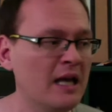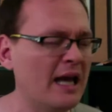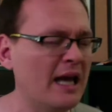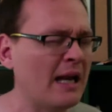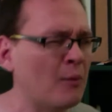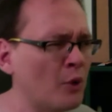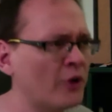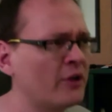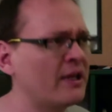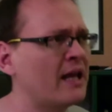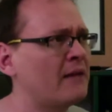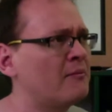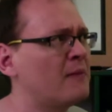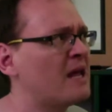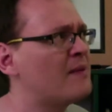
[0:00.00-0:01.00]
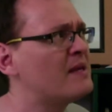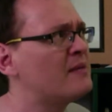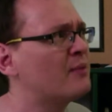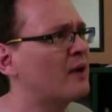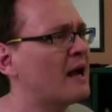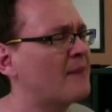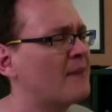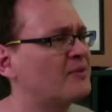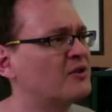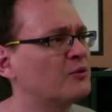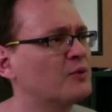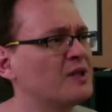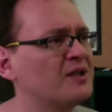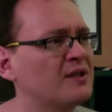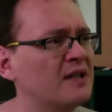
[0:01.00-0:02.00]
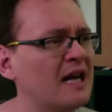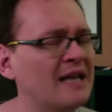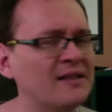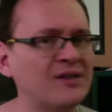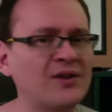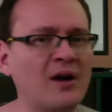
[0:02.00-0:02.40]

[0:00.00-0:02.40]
And I'm wondering that maybe perhaps the reason I